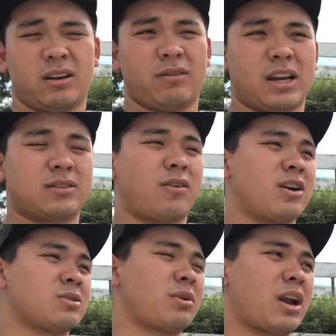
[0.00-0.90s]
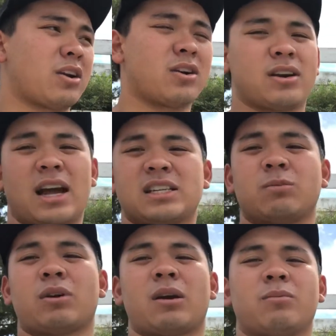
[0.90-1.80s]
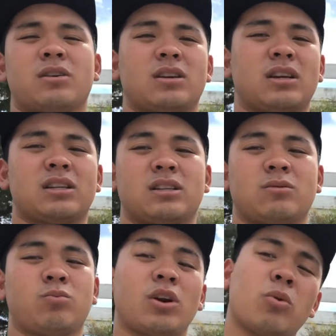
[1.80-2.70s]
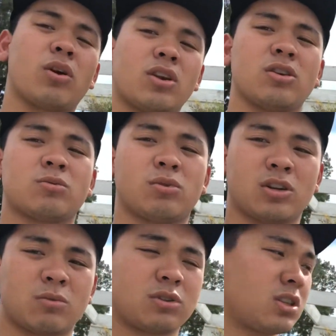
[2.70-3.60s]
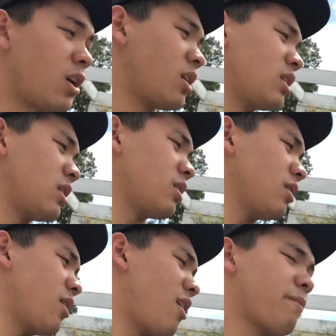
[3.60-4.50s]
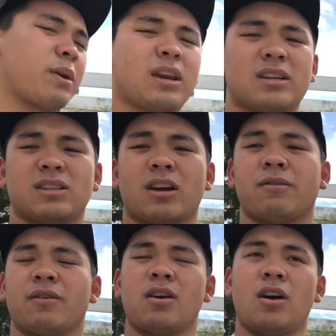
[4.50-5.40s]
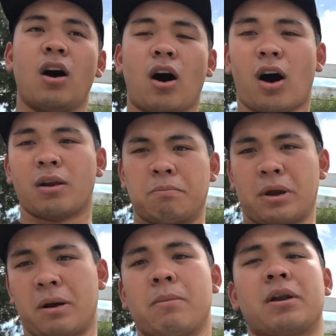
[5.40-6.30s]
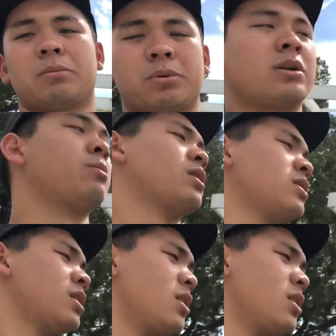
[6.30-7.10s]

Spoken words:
as far as what I heard, etching primer is what you want to use when you're starting off painting stuff on bare metal pretty much.